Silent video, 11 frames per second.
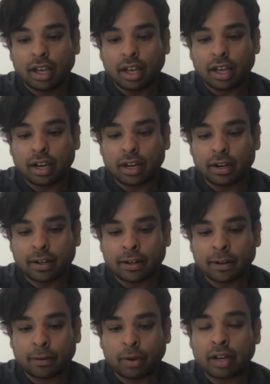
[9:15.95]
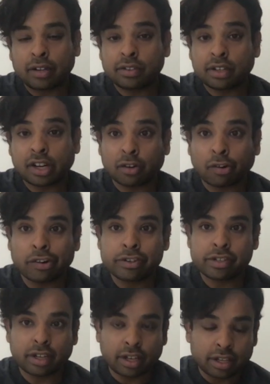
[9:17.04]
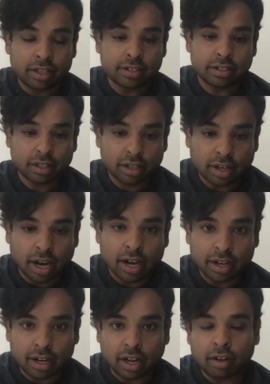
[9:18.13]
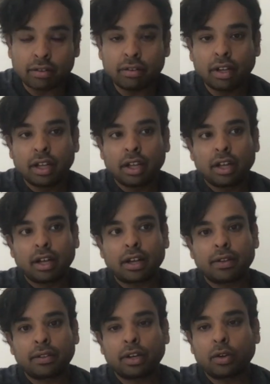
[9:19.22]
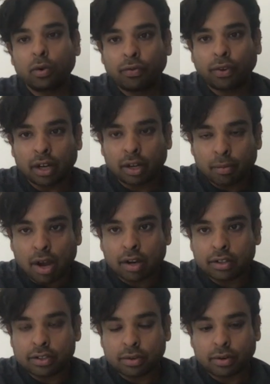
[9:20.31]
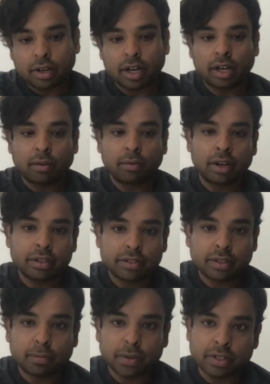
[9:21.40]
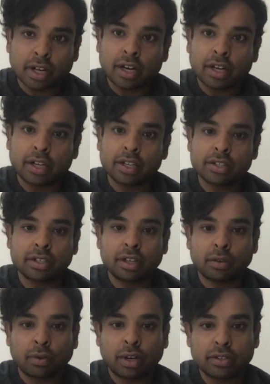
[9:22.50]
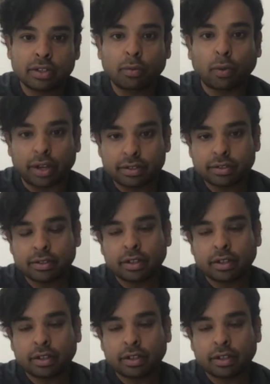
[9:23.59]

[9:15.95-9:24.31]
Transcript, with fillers: And uh, where the technology is right now, uh, there are two fundamentals to it, right? One is the personality engine and one is the voice.